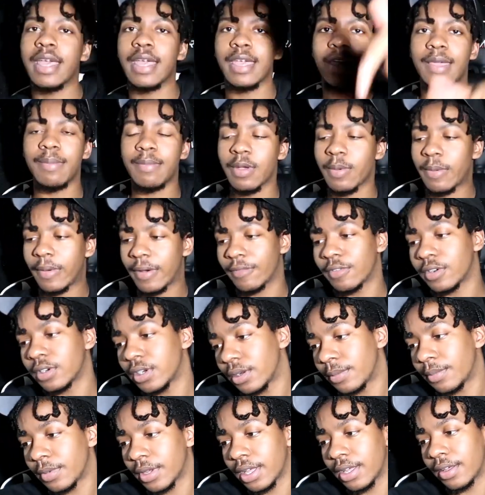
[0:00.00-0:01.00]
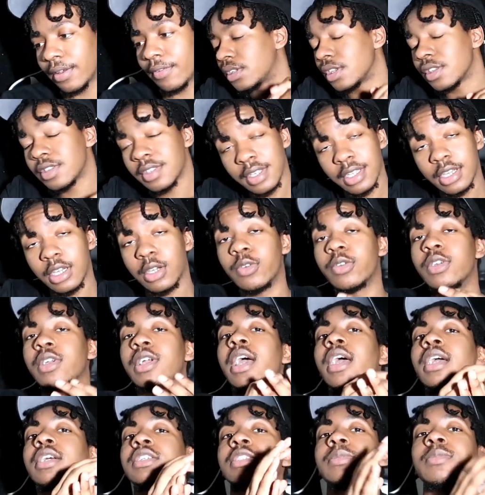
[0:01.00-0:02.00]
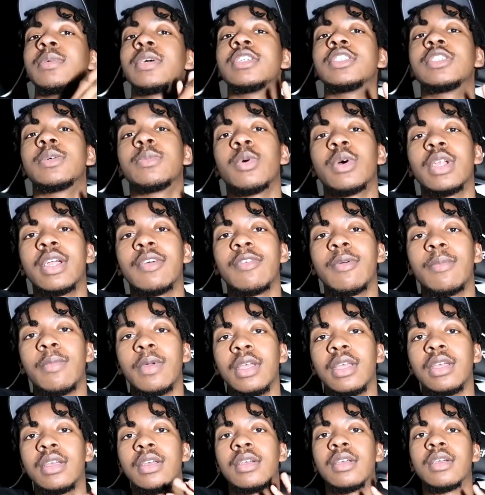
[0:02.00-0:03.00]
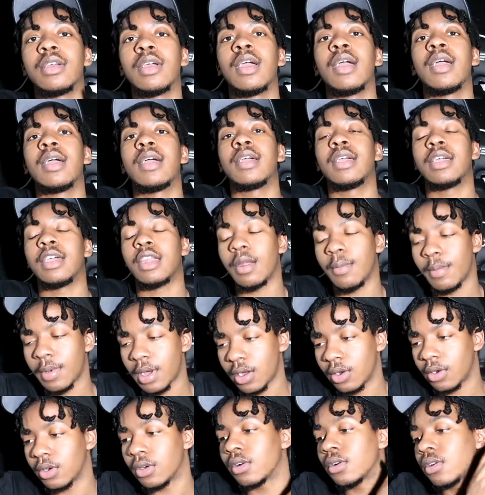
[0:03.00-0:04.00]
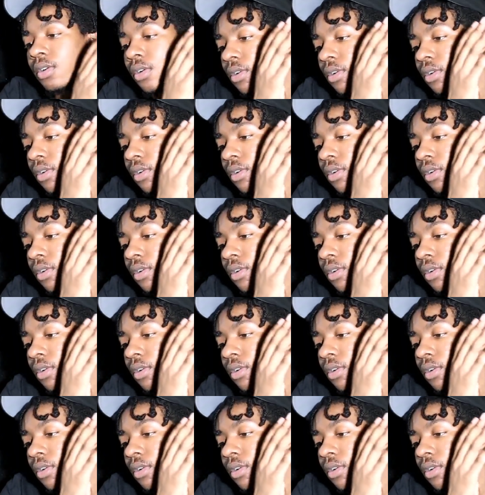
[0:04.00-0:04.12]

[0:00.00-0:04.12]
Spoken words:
Hit me up over there, man. This is the end of the reaction, man. That's your boy, David B. And I'm out.